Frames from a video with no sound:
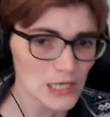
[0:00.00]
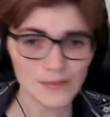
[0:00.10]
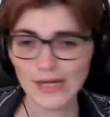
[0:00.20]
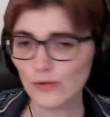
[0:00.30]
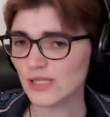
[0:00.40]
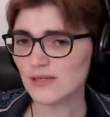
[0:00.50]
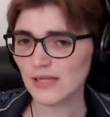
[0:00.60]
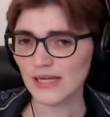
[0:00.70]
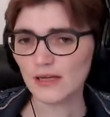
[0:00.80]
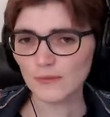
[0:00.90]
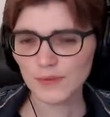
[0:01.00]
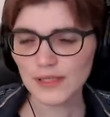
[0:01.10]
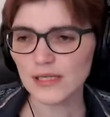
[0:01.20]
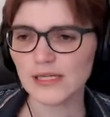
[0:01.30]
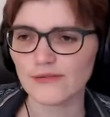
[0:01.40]
But now let's take a
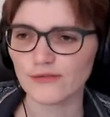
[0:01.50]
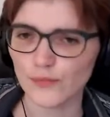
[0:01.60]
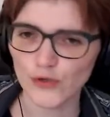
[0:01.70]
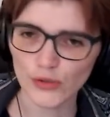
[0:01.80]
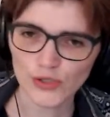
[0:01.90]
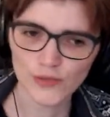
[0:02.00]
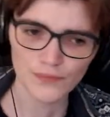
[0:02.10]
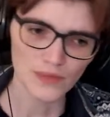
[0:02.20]
completely different approach